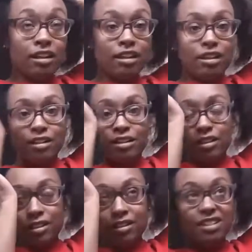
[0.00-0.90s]
And
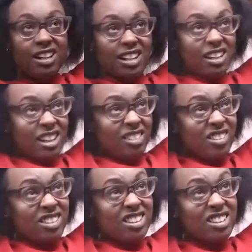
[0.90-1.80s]
then I
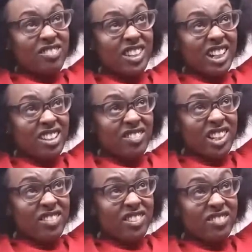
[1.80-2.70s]
want the bare
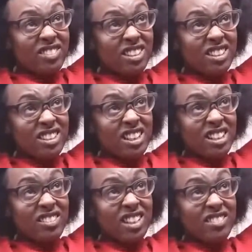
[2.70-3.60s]
minimum that
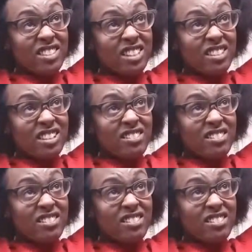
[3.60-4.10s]
could be left out.